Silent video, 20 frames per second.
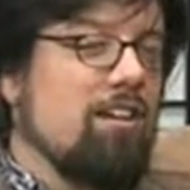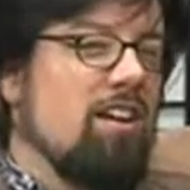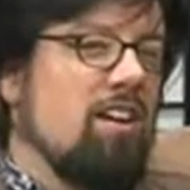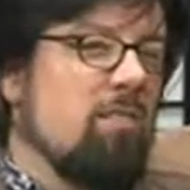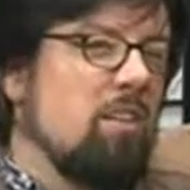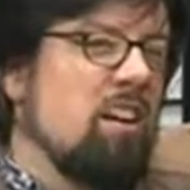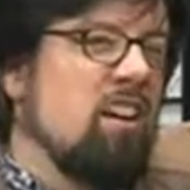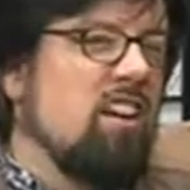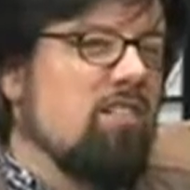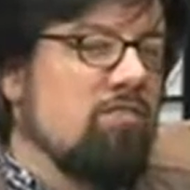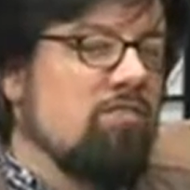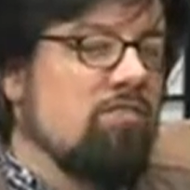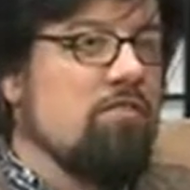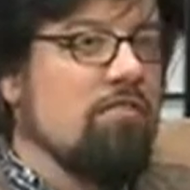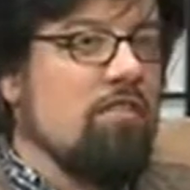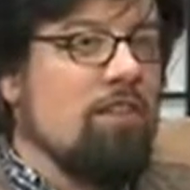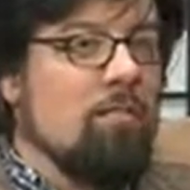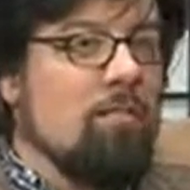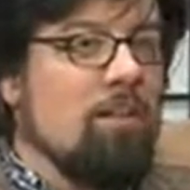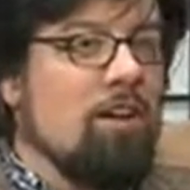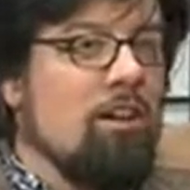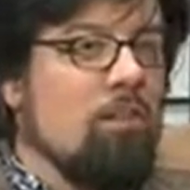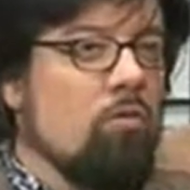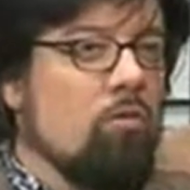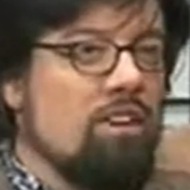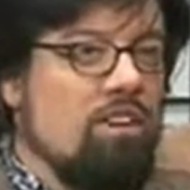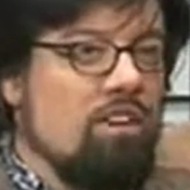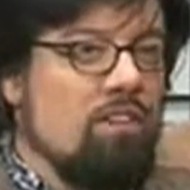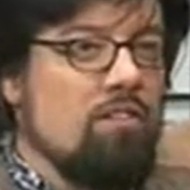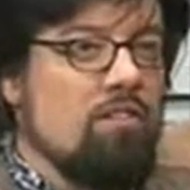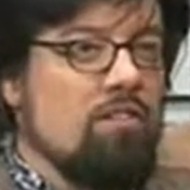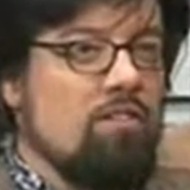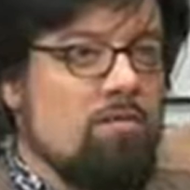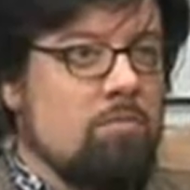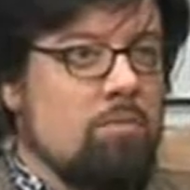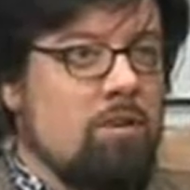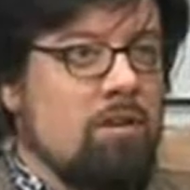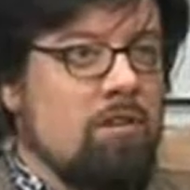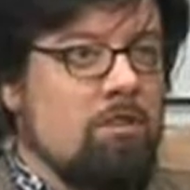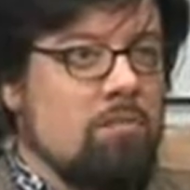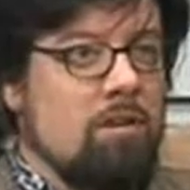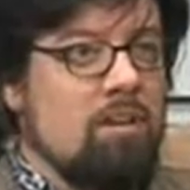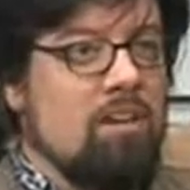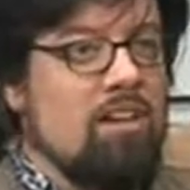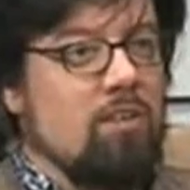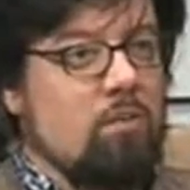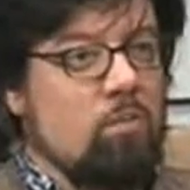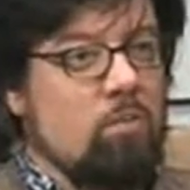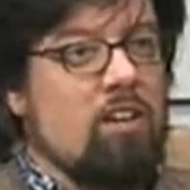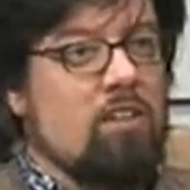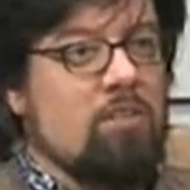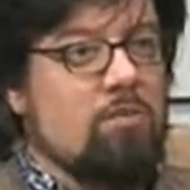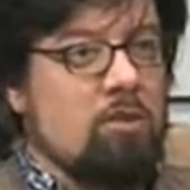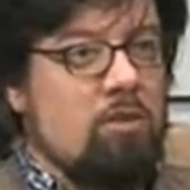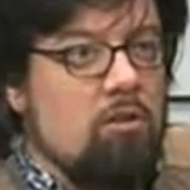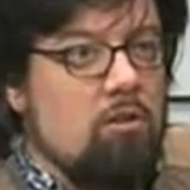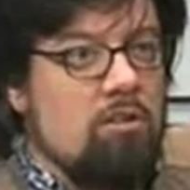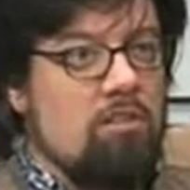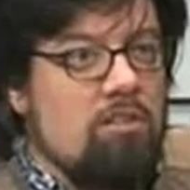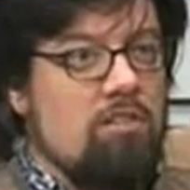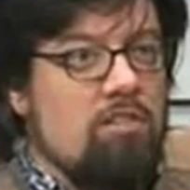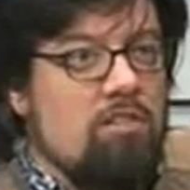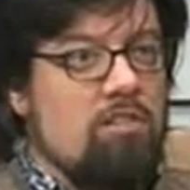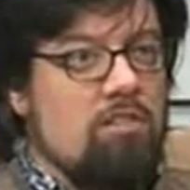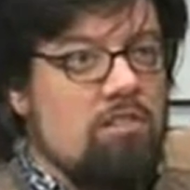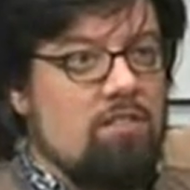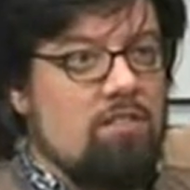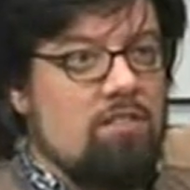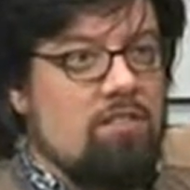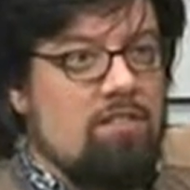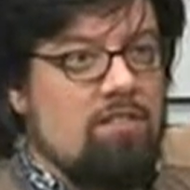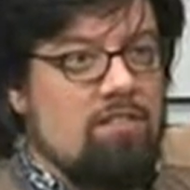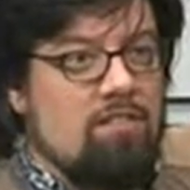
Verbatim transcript: I'm kind of I'm kind of reading this because mm-hmm. my kid wants me to read this. Right.